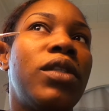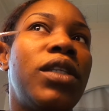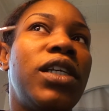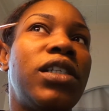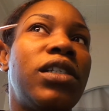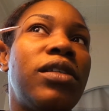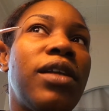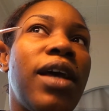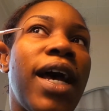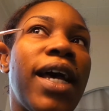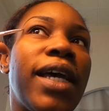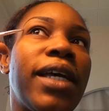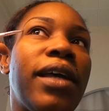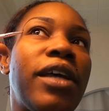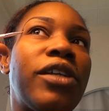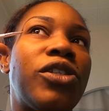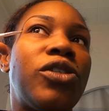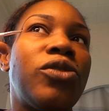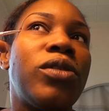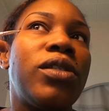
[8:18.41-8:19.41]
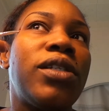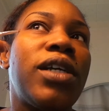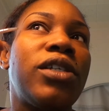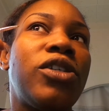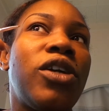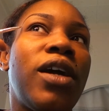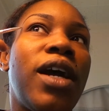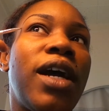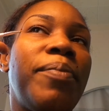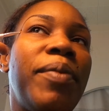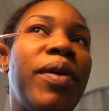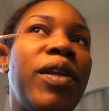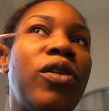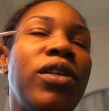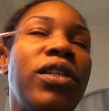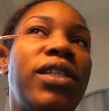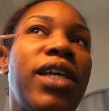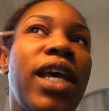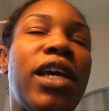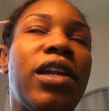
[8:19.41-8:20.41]
As soon as I started, I've been
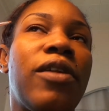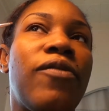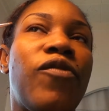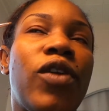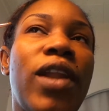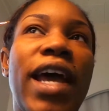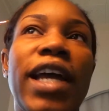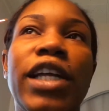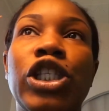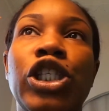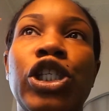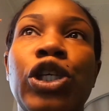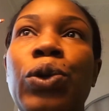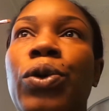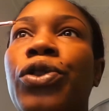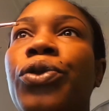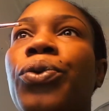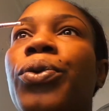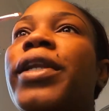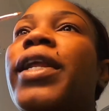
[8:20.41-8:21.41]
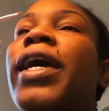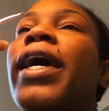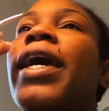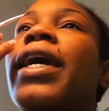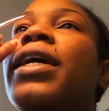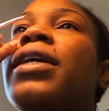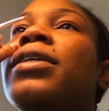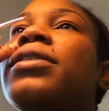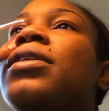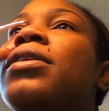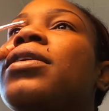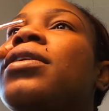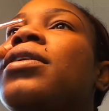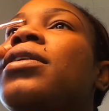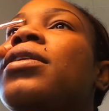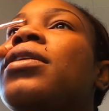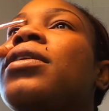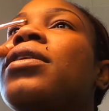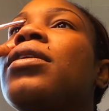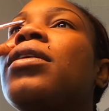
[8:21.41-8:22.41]
only taking them for like 2 or 3 days.
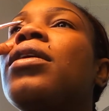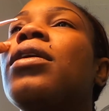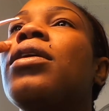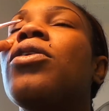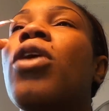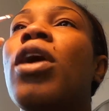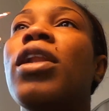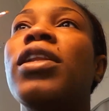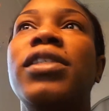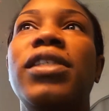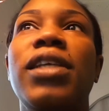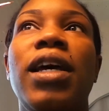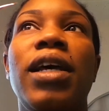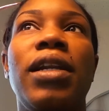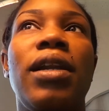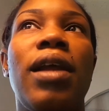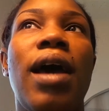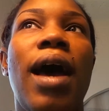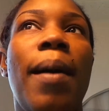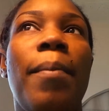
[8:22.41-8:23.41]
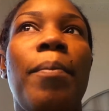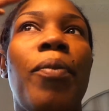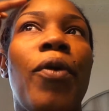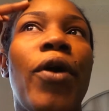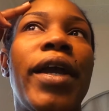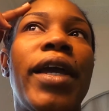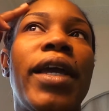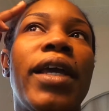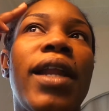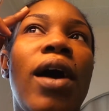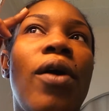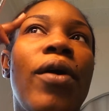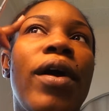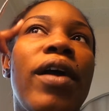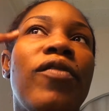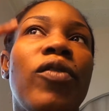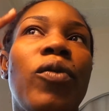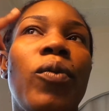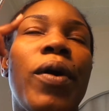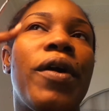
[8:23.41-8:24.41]
And all of a sudden, I'm breaking
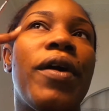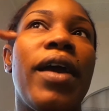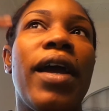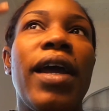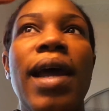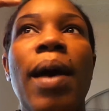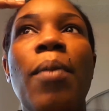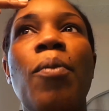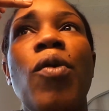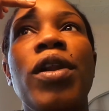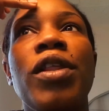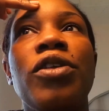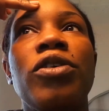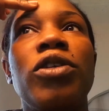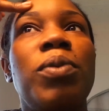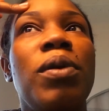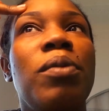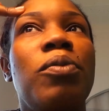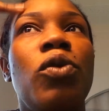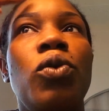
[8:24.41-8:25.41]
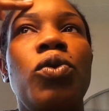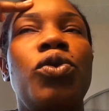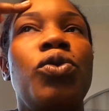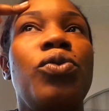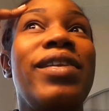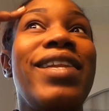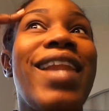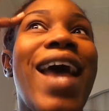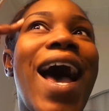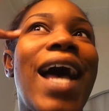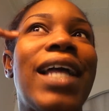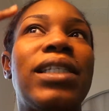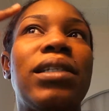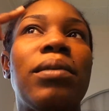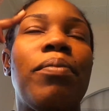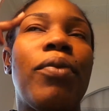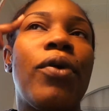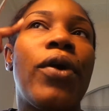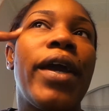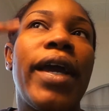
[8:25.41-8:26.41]
out everywhere. And I'm one of those people who do
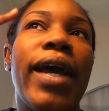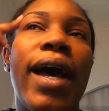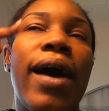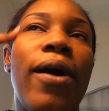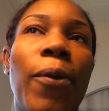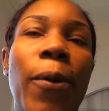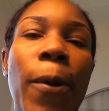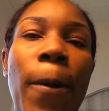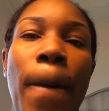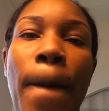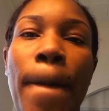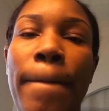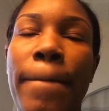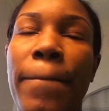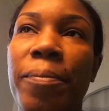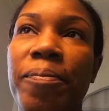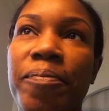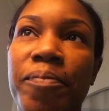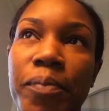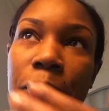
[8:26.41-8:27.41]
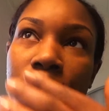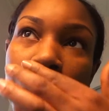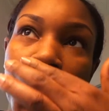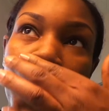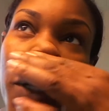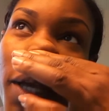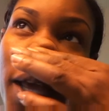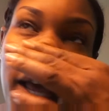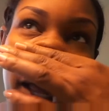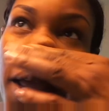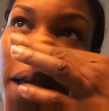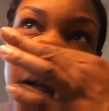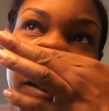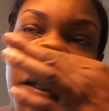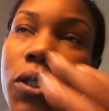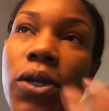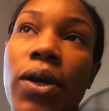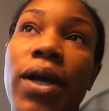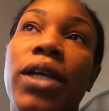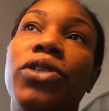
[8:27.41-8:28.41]
not break out.
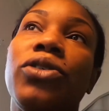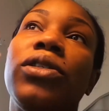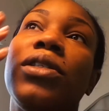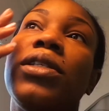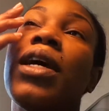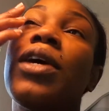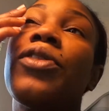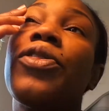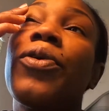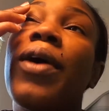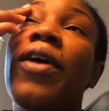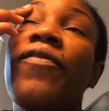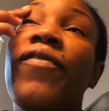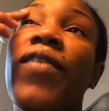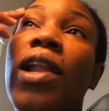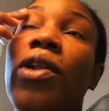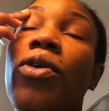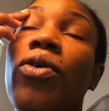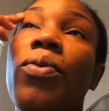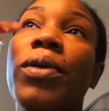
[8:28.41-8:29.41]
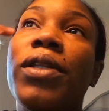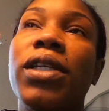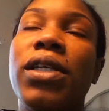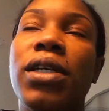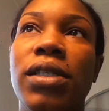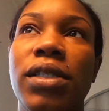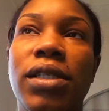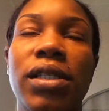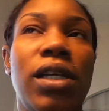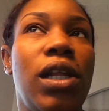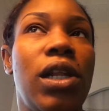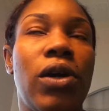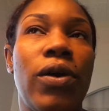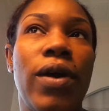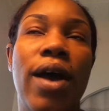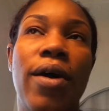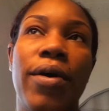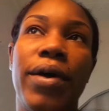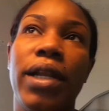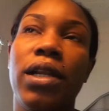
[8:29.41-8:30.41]
Okay, so as you see, after I follow it with the
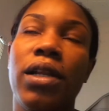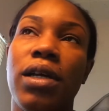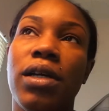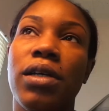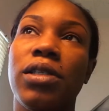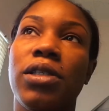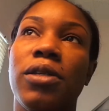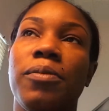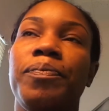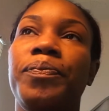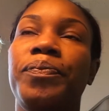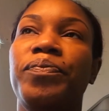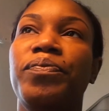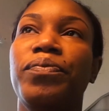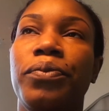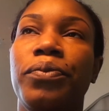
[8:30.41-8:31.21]
concealer, how it looks.